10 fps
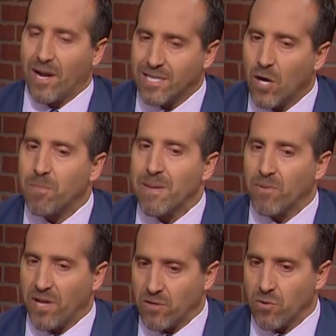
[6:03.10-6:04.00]
I tell people
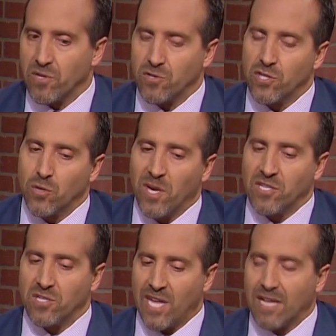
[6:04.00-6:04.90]
that are in those
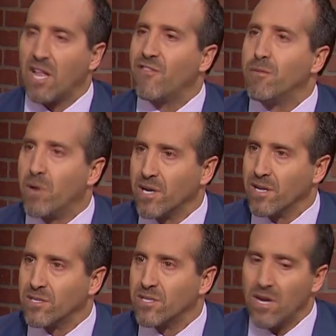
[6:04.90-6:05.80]
situations, take life in
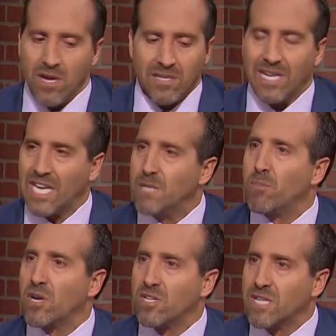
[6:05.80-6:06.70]
buckets. Take each
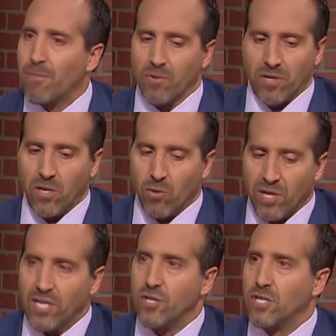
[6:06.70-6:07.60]
bucket separately, your
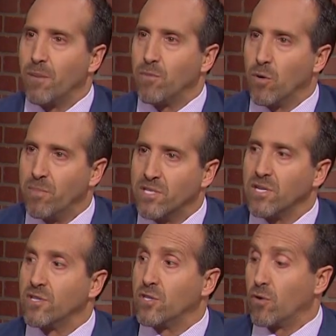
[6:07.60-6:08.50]
relationship, your
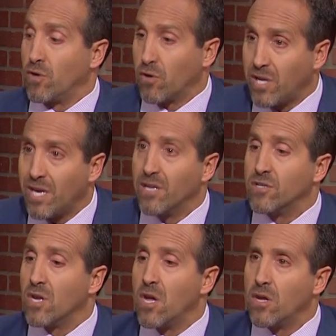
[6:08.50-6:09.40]
business, your
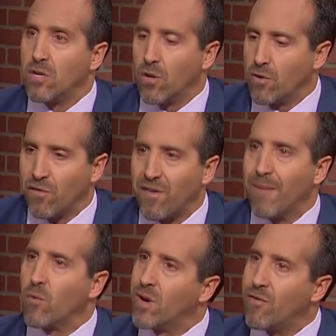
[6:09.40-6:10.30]
kids, you know, your
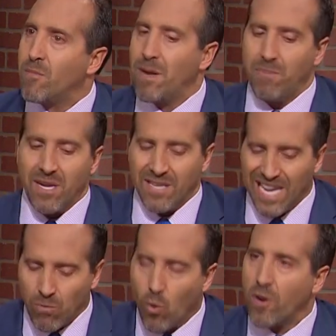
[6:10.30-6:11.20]
family, whatever it may be.
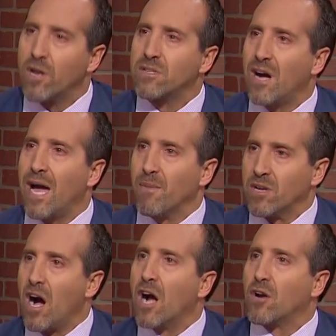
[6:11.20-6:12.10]
Take one at a time and
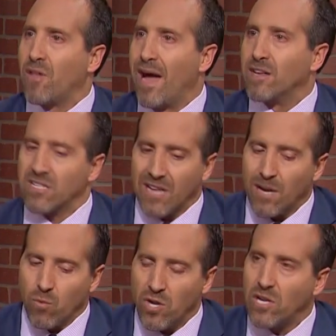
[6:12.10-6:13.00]
conquer that.
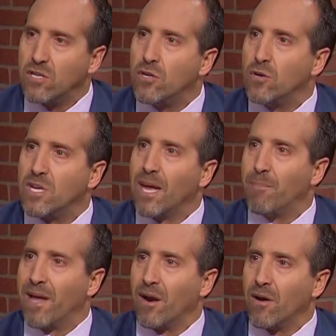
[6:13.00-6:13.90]
Decide what you need to do to get
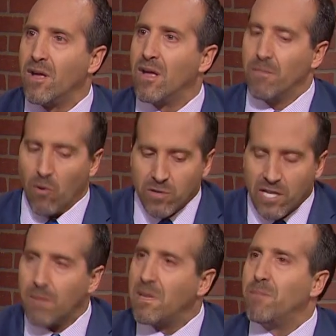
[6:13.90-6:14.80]
better. Almost like
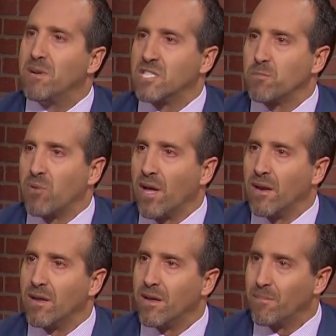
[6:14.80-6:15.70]
a mini business
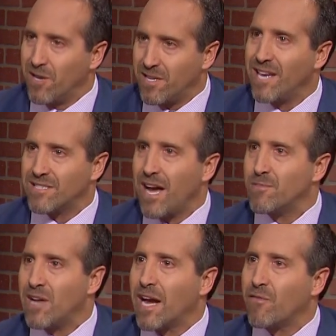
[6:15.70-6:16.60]
plan. But it takes time,
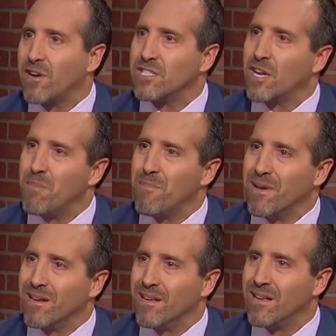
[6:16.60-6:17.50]
sacrifice, and
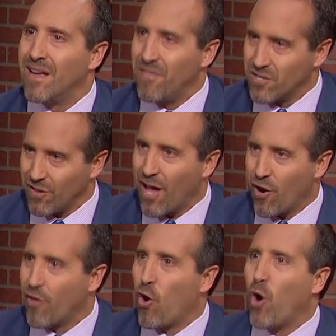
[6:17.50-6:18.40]
commitment. And there's a lot of
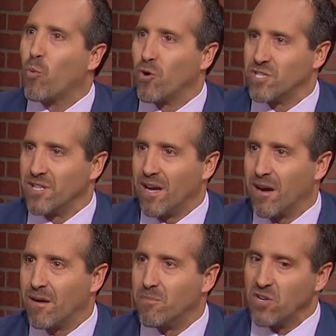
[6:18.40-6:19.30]
other hard words in
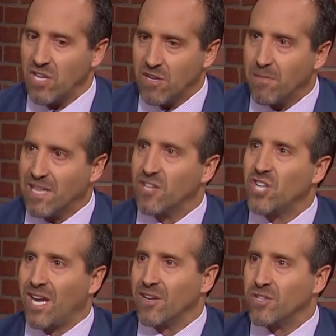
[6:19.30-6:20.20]
there, but you need to make the
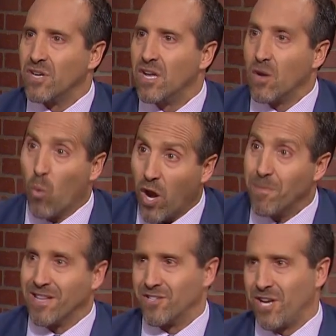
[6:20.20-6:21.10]
change. You want to
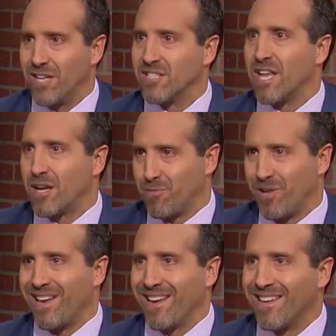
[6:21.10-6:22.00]
make the change instead of
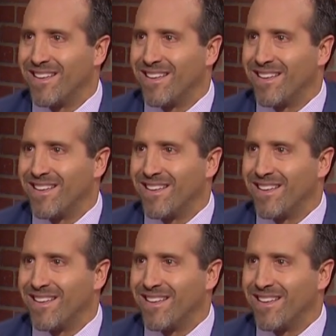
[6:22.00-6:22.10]
complaining.